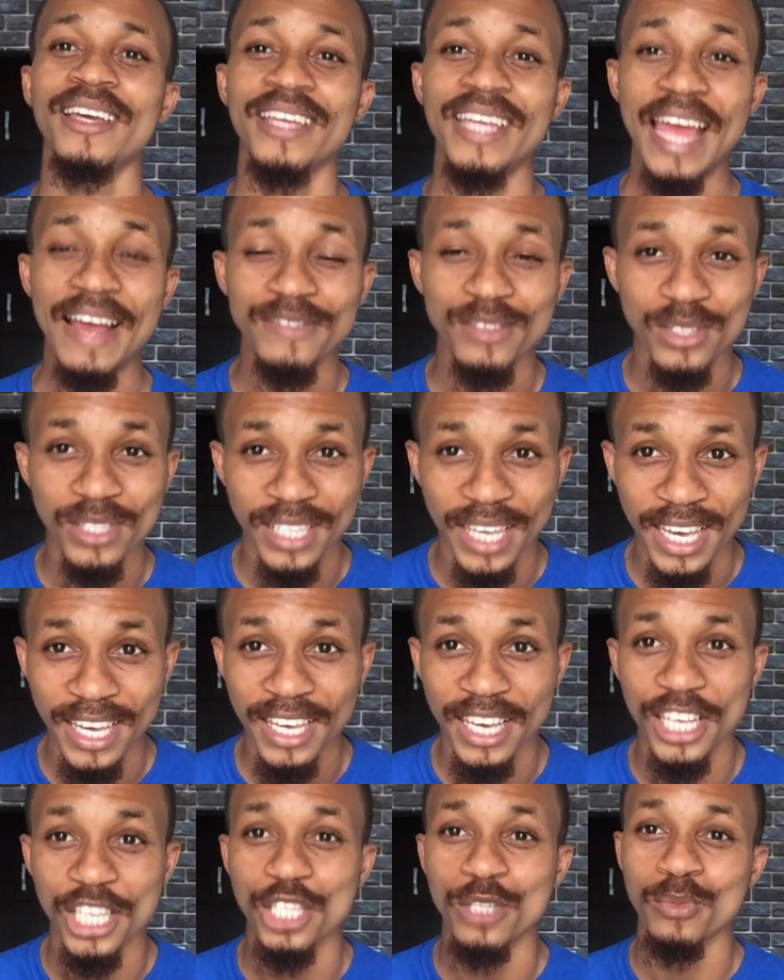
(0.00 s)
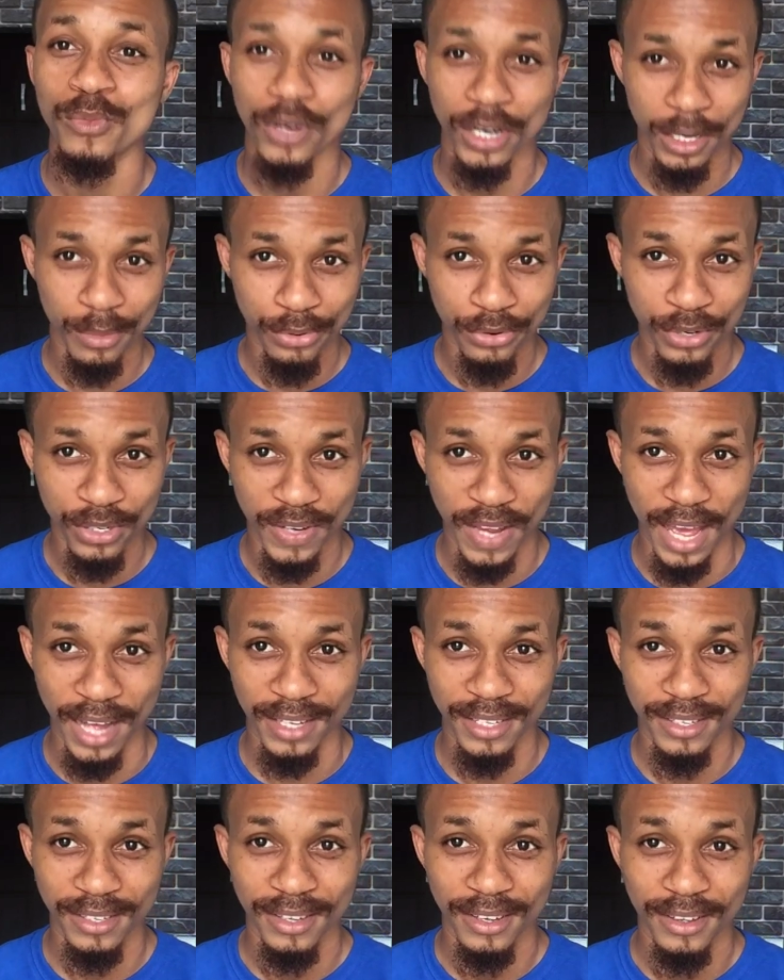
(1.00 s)
You have to take a smaller
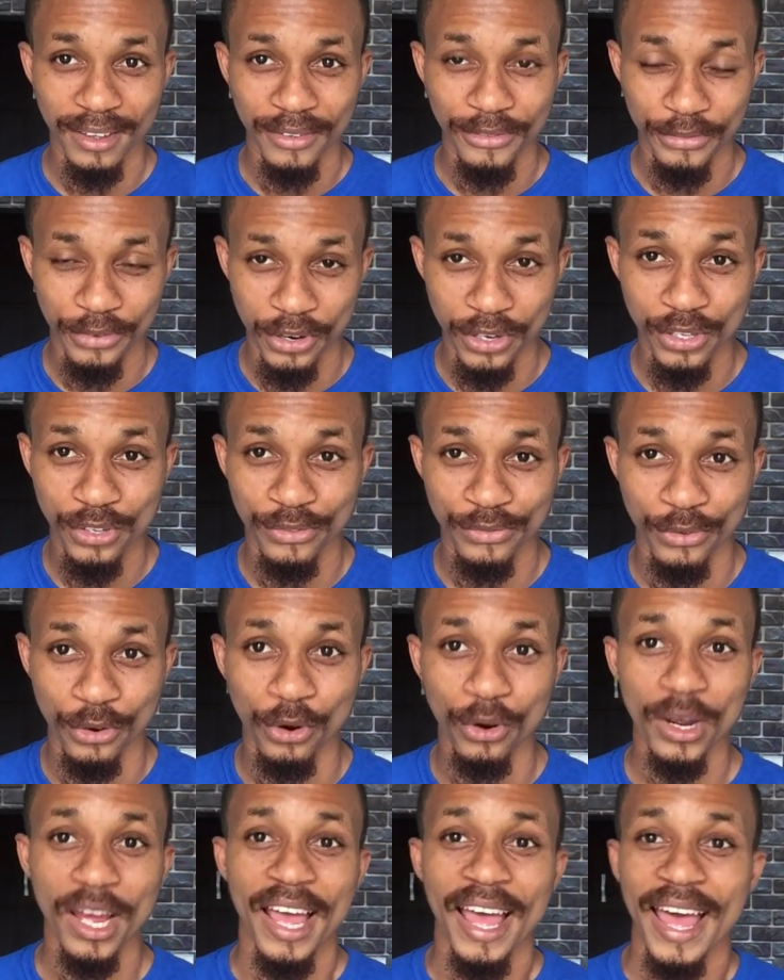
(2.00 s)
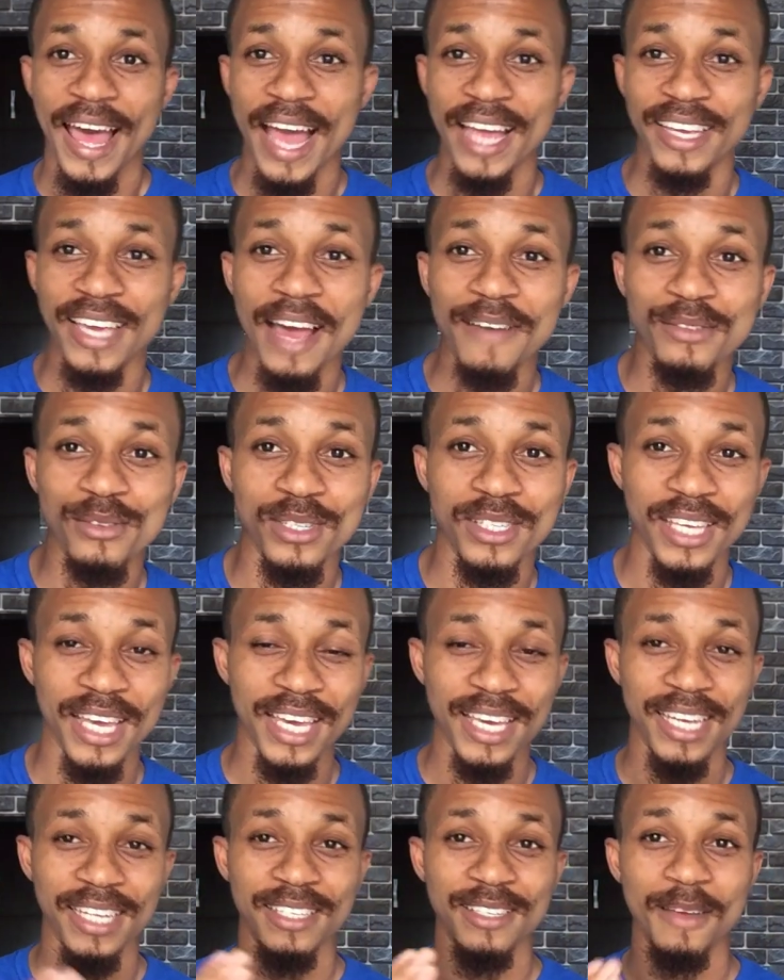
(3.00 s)
project first of all, and you have to
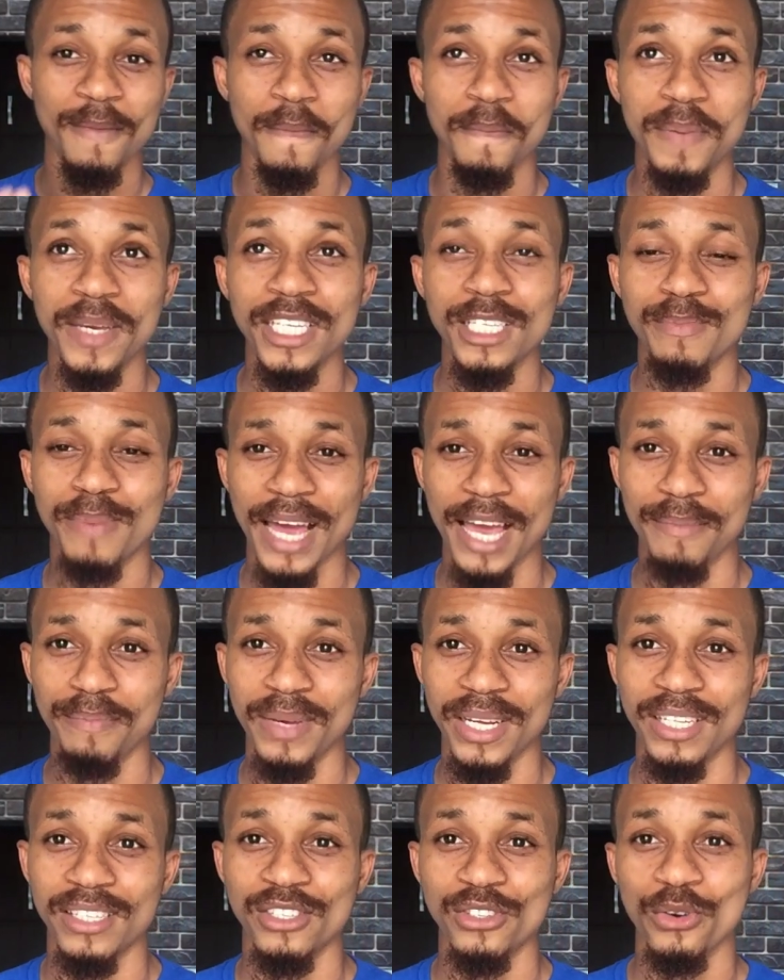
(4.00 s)
take it bit by bit.